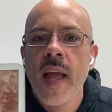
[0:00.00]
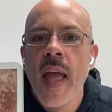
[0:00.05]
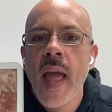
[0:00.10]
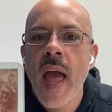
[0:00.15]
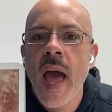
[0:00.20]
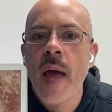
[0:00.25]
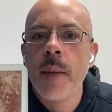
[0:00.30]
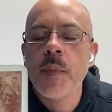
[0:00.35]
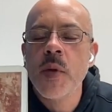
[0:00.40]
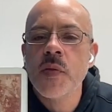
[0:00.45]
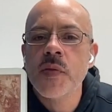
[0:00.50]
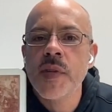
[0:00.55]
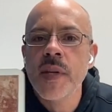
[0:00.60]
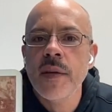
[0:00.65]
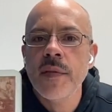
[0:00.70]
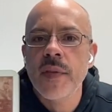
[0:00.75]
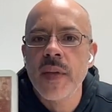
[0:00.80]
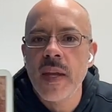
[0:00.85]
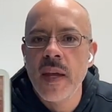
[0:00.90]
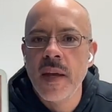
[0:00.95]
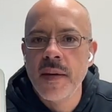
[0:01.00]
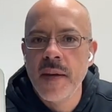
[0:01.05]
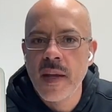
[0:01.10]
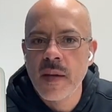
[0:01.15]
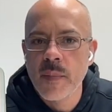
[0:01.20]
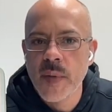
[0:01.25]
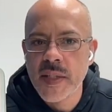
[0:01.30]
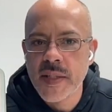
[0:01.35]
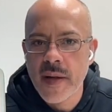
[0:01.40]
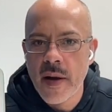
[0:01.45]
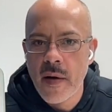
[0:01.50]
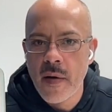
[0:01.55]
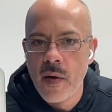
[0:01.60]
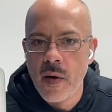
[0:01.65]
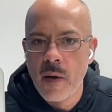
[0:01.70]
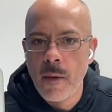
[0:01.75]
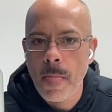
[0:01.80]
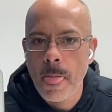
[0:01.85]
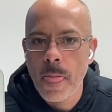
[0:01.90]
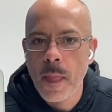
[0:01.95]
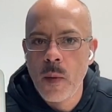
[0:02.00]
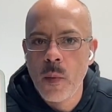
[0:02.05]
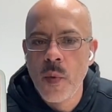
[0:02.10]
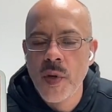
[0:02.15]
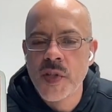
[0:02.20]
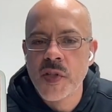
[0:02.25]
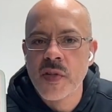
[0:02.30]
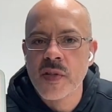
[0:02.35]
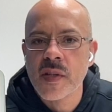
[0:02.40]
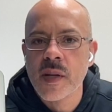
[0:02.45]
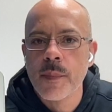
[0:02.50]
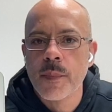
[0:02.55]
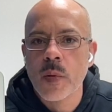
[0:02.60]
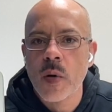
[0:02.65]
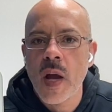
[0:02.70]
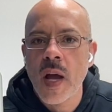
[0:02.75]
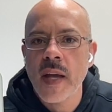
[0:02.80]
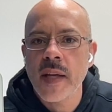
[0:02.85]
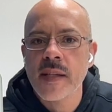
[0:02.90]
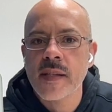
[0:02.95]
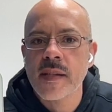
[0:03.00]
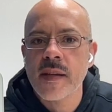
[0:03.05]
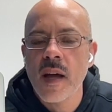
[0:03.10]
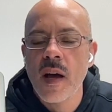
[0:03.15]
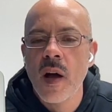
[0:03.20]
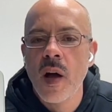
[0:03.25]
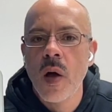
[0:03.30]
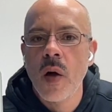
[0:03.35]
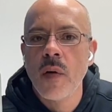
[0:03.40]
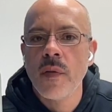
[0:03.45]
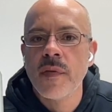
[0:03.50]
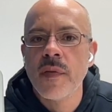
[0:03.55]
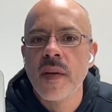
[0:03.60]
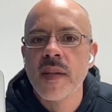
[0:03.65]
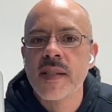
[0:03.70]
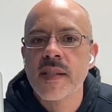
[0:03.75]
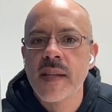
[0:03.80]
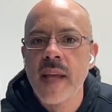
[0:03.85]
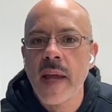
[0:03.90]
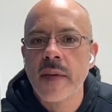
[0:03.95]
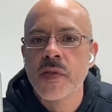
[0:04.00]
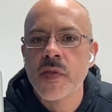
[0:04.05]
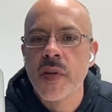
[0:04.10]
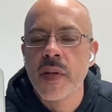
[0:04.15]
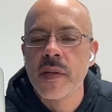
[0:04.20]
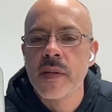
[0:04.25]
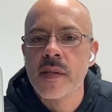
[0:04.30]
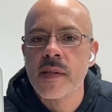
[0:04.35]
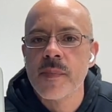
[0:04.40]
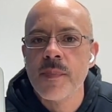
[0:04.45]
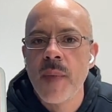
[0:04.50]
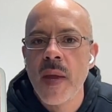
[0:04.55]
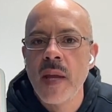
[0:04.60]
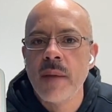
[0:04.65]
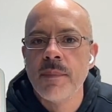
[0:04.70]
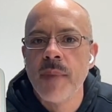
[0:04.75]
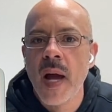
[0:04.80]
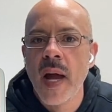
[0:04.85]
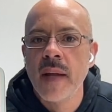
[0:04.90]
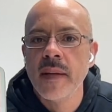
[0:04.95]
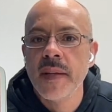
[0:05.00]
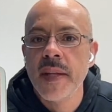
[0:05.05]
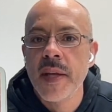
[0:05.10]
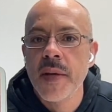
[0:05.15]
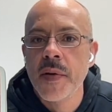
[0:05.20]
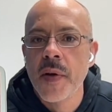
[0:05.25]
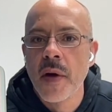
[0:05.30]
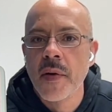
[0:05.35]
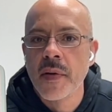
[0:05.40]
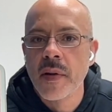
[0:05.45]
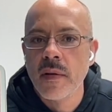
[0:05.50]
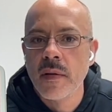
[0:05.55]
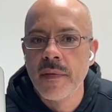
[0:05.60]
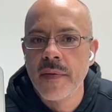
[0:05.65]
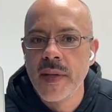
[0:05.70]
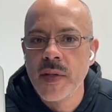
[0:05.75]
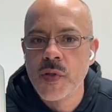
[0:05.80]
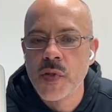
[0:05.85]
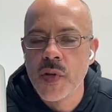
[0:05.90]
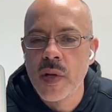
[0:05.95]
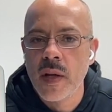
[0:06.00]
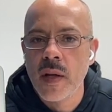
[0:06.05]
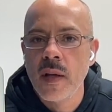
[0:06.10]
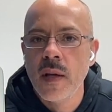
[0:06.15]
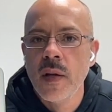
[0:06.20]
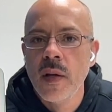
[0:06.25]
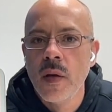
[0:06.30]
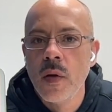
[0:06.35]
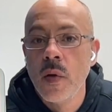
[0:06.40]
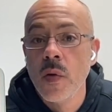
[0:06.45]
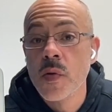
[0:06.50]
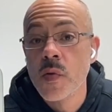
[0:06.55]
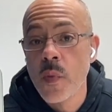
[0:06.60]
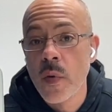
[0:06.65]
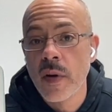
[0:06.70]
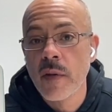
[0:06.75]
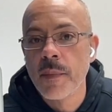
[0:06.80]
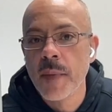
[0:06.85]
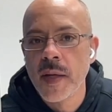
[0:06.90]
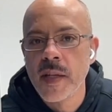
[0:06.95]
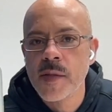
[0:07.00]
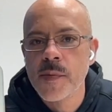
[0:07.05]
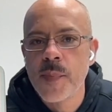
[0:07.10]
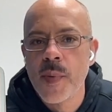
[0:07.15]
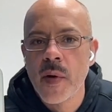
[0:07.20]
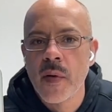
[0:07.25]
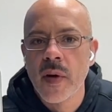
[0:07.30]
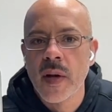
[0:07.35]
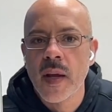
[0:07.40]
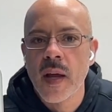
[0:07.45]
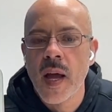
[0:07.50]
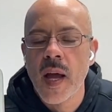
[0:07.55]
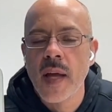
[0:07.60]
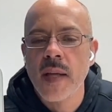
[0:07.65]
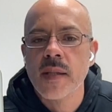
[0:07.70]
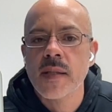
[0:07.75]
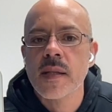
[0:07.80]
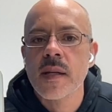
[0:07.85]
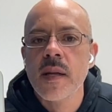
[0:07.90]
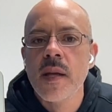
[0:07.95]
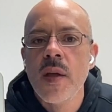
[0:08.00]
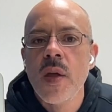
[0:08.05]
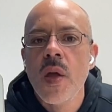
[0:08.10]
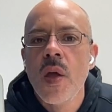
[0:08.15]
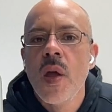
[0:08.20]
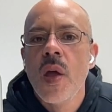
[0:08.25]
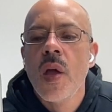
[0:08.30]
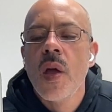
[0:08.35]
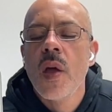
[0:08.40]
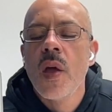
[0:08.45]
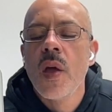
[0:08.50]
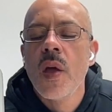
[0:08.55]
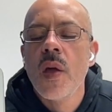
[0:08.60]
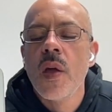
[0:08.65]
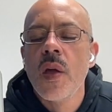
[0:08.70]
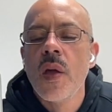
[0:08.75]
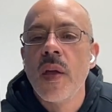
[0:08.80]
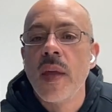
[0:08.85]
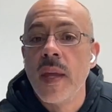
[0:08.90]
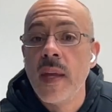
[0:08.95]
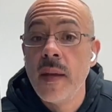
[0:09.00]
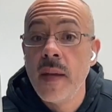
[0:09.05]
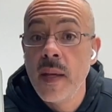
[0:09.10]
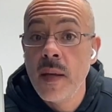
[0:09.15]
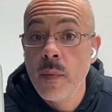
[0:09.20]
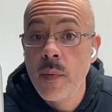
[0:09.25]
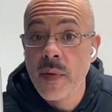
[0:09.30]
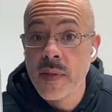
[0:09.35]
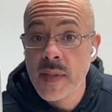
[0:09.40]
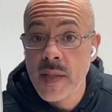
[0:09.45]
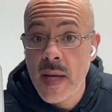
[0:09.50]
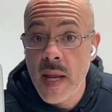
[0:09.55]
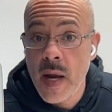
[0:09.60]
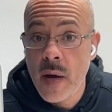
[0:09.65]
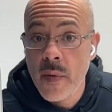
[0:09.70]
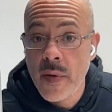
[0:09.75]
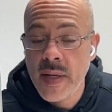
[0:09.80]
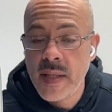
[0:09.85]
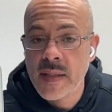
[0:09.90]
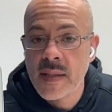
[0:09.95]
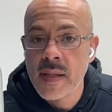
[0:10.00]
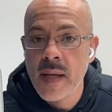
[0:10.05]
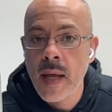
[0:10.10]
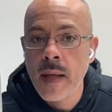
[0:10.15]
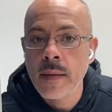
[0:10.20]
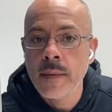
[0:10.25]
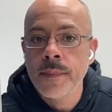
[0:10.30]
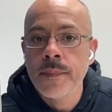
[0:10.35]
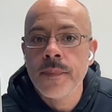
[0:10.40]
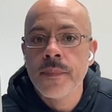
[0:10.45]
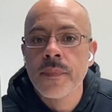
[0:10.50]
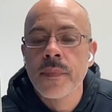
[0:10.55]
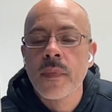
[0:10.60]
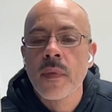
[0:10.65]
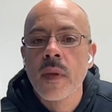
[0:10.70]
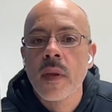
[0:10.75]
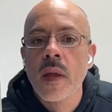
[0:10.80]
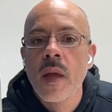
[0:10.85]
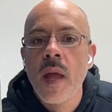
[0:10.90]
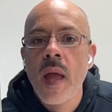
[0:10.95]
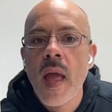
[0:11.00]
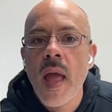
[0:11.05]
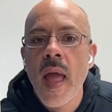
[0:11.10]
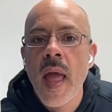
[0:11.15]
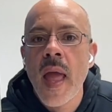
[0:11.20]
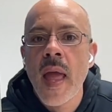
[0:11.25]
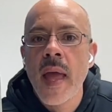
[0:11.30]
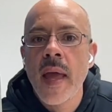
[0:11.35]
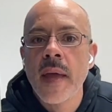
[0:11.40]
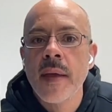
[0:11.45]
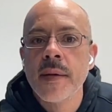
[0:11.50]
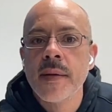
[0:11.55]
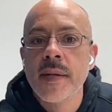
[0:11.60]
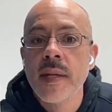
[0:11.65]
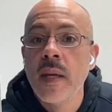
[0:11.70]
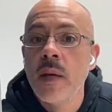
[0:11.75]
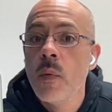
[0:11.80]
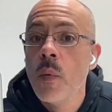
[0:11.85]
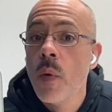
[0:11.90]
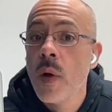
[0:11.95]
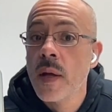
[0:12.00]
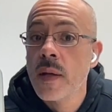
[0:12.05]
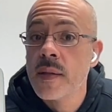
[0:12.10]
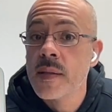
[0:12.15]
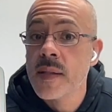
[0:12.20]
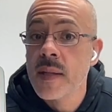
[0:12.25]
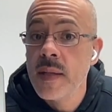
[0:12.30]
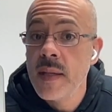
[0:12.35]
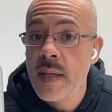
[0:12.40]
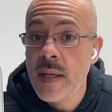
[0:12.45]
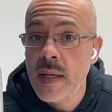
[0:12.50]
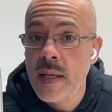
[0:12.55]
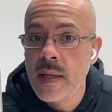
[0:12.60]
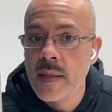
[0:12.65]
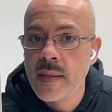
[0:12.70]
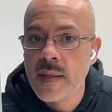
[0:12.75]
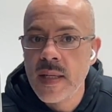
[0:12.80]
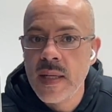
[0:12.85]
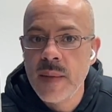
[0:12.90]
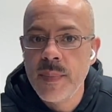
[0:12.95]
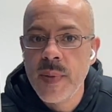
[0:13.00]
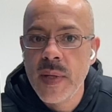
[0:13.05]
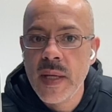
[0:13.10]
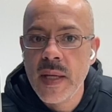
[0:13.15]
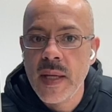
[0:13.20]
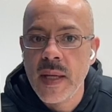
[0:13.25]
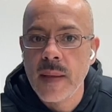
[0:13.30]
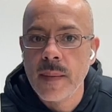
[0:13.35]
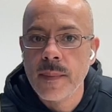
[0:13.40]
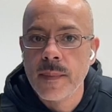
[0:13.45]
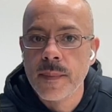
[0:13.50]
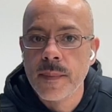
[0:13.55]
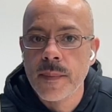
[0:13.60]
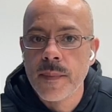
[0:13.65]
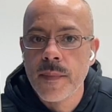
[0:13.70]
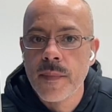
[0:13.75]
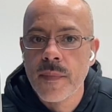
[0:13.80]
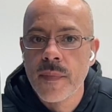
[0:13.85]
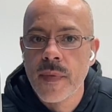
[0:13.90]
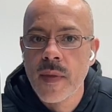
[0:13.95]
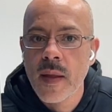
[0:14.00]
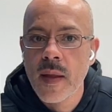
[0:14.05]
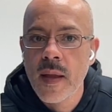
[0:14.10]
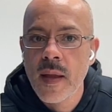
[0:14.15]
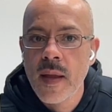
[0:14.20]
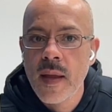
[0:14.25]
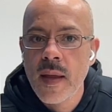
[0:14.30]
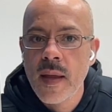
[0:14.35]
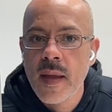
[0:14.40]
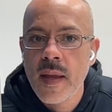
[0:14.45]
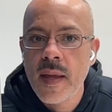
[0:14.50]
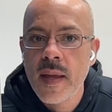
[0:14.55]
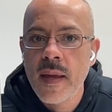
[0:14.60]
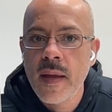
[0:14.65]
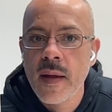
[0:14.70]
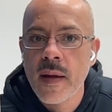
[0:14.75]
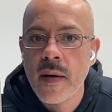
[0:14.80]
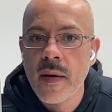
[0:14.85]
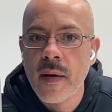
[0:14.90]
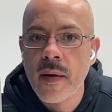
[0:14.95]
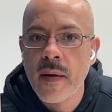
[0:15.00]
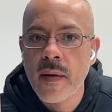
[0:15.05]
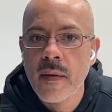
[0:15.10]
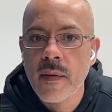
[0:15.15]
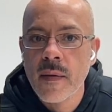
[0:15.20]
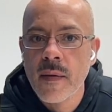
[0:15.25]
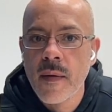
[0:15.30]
I'm using the Enigma Tarot, which is comprised of sketches made by Leonardo da Vinci, who's one of my spirit guides. He was an Aries sun, and he was an ENTP. Here,